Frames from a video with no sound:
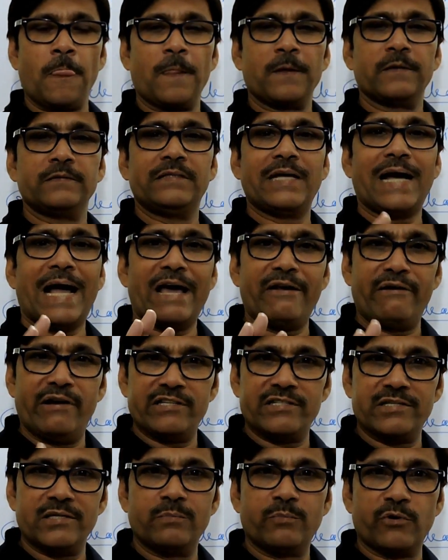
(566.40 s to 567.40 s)
the
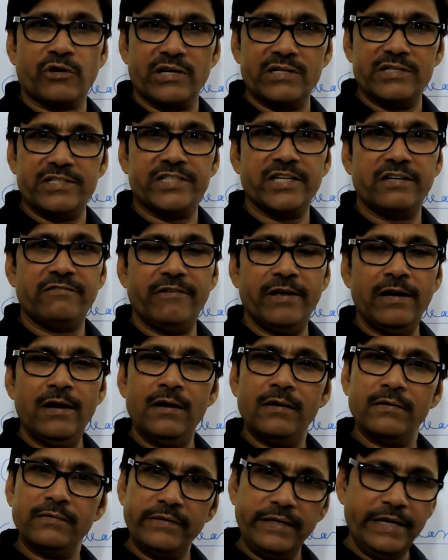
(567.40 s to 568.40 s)
ionization potential will
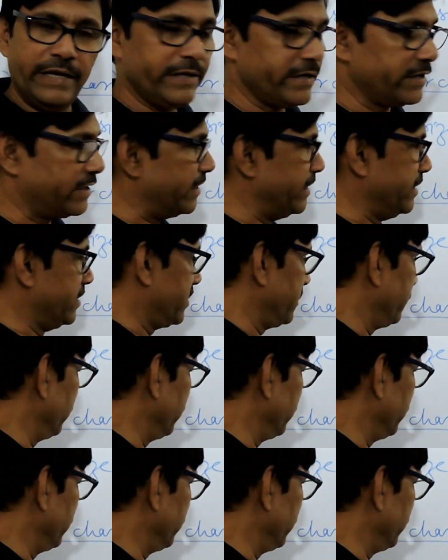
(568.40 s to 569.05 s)
increase.